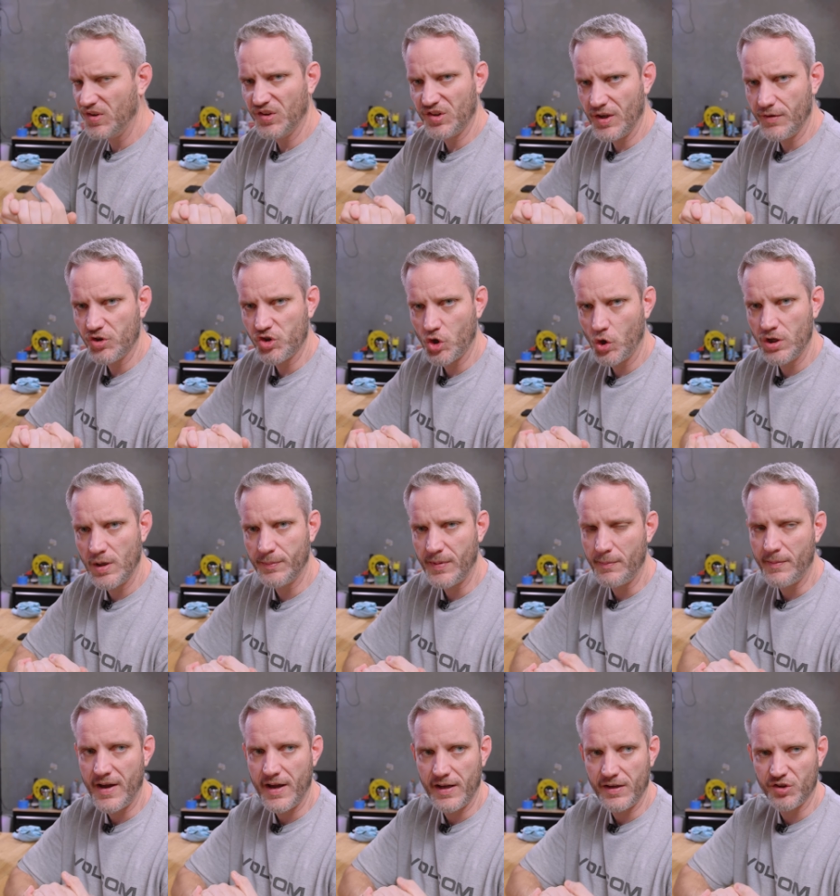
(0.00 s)
and stuff showing up
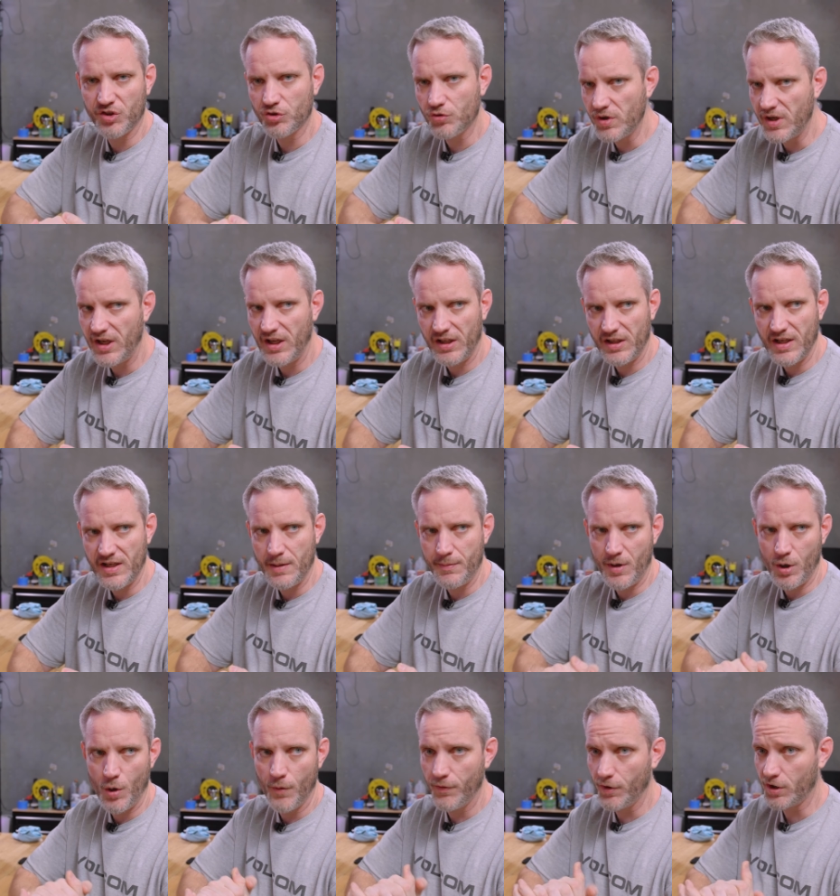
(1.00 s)
on my screen and I'm
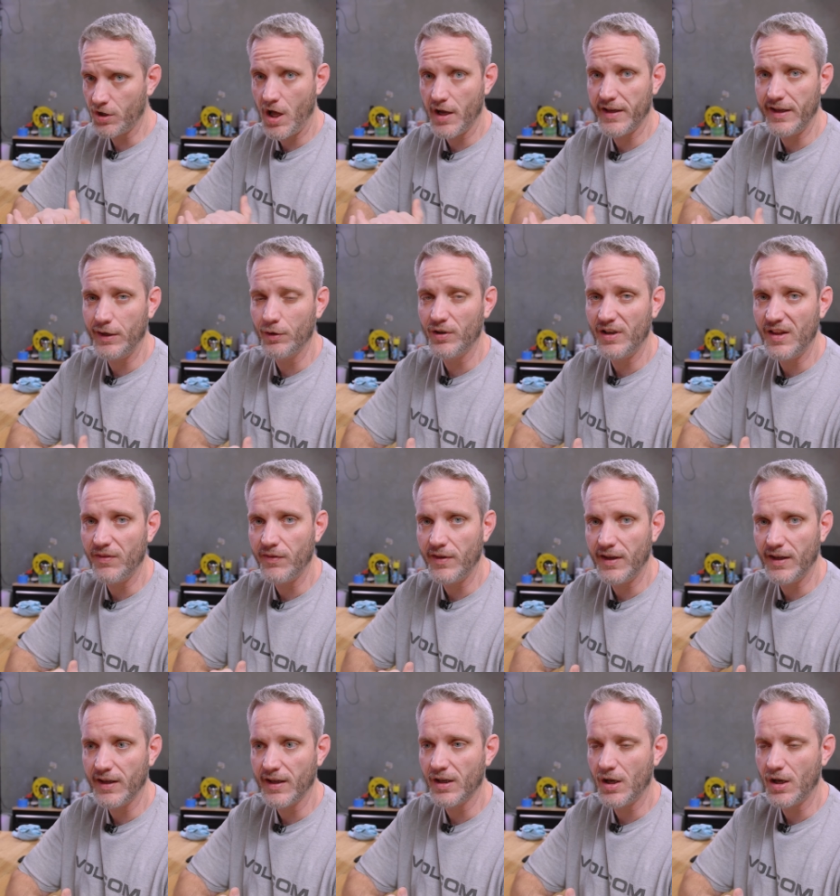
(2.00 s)
not overclocking or anything,